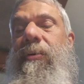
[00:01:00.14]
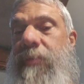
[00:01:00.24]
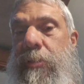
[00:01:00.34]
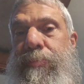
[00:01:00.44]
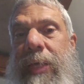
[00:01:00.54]
of
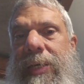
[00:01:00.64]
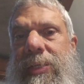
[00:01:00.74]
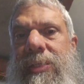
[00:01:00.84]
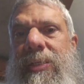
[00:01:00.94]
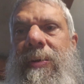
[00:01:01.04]
its
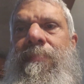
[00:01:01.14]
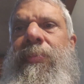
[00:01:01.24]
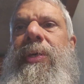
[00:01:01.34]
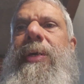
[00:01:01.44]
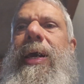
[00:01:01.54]
place,
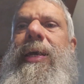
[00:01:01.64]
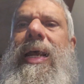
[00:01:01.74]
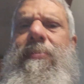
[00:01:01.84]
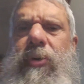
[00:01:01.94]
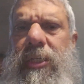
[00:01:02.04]
and
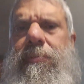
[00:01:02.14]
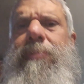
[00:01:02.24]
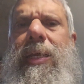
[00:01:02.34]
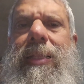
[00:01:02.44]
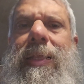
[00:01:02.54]
I'm going to
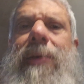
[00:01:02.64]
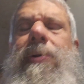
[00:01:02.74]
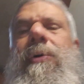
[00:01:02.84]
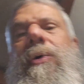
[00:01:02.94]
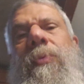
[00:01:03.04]
explain
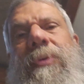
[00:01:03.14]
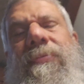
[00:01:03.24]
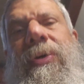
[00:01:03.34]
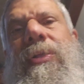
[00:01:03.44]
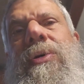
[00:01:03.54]
later on with
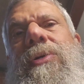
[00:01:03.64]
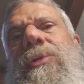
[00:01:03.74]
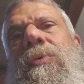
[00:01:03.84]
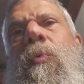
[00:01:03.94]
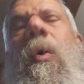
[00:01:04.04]

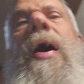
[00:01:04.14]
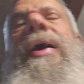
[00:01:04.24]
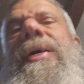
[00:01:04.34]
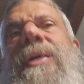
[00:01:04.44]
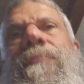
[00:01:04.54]
videos
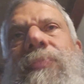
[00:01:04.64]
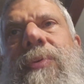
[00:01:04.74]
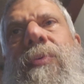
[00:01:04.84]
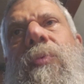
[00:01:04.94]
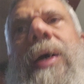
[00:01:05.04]
why
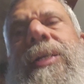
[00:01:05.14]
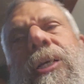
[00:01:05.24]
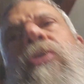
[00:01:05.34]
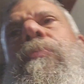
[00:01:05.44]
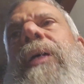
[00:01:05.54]
it
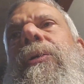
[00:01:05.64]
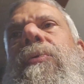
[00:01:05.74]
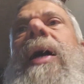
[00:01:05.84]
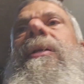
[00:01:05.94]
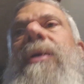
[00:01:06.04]
needs to be
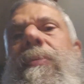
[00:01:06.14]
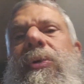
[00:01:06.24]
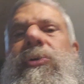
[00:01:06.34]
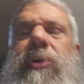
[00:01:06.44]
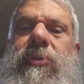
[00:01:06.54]
extracted. I'm
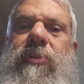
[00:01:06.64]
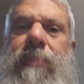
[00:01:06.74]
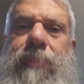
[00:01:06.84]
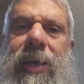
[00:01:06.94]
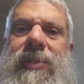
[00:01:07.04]
going to show you in
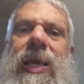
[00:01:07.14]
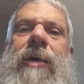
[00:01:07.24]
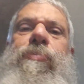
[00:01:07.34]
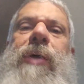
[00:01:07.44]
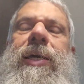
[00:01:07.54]
the
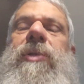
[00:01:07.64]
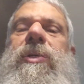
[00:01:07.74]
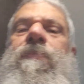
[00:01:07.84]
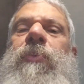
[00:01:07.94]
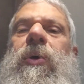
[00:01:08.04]
exact
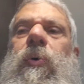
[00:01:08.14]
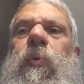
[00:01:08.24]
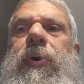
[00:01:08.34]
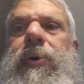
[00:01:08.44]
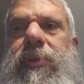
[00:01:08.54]
place
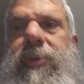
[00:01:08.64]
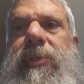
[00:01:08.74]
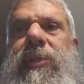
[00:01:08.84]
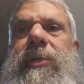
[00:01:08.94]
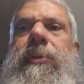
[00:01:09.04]
where the
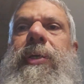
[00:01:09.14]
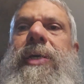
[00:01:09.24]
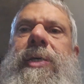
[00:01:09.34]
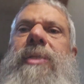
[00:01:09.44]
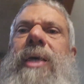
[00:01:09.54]
seal
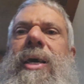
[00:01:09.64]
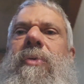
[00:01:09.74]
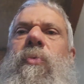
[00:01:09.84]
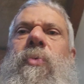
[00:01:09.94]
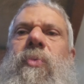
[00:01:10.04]
is
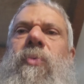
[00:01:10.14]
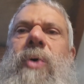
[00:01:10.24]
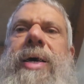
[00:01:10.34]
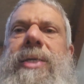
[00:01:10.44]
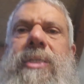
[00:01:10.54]
and
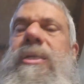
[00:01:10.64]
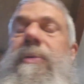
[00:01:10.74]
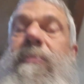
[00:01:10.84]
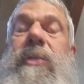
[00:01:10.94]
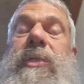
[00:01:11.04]
why
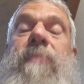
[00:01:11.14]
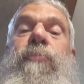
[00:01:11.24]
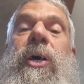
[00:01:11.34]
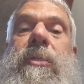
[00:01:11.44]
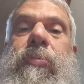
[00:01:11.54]
it's
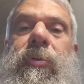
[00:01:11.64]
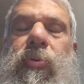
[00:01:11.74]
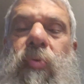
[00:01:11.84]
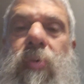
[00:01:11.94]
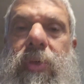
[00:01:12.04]
impossible to
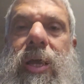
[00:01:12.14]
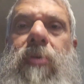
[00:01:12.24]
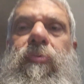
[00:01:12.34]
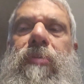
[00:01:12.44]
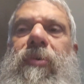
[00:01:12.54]
do it
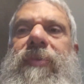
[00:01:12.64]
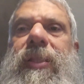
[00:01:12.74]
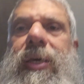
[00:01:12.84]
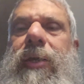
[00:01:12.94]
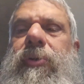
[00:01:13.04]
without removing
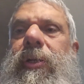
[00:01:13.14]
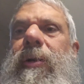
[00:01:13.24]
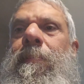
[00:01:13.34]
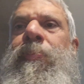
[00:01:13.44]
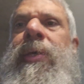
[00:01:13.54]
the engine.
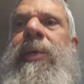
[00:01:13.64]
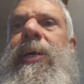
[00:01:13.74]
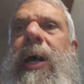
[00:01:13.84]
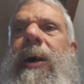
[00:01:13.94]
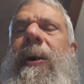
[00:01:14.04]

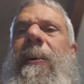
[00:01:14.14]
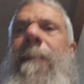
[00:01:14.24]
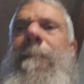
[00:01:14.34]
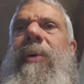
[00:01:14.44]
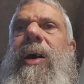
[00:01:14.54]

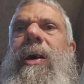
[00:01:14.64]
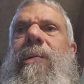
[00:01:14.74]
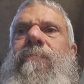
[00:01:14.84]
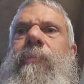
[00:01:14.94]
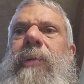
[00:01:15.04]
Um,
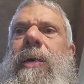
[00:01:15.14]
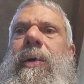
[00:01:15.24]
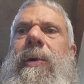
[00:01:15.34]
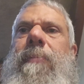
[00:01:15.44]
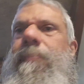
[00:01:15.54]
um,
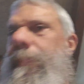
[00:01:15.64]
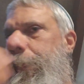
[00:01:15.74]
um,